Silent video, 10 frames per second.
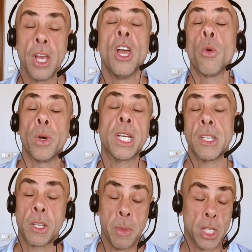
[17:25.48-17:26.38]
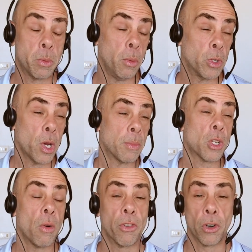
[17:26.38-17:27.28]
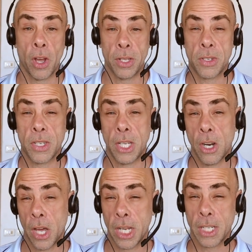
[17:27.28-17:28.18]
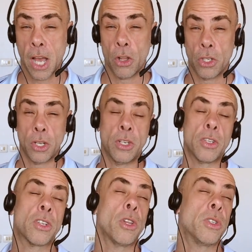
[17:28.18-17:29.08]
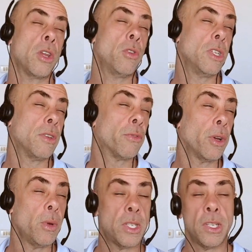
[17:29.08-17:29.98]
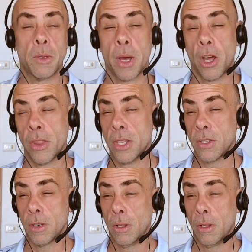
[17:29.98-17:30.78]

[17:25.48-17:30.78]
Wernicke's commands, booby traps, covert, unseen, unacknowledged, undisclosed energies and frequencies about all this?